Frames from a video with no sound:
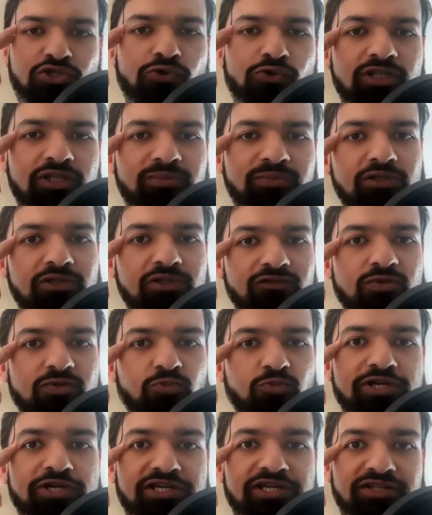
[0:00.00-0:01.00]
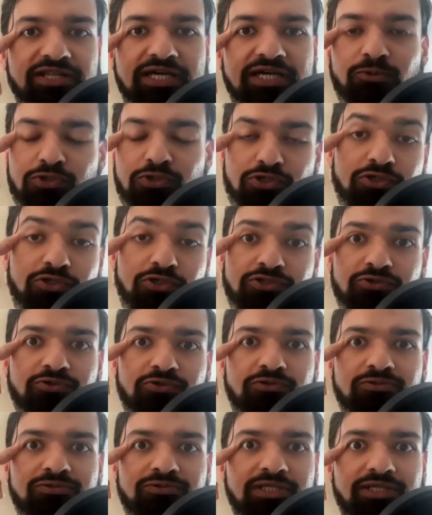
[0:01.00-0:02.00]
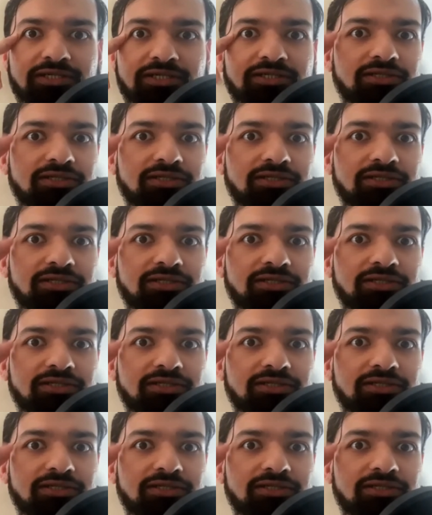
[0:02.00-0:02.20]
in the middle of spring, that was also like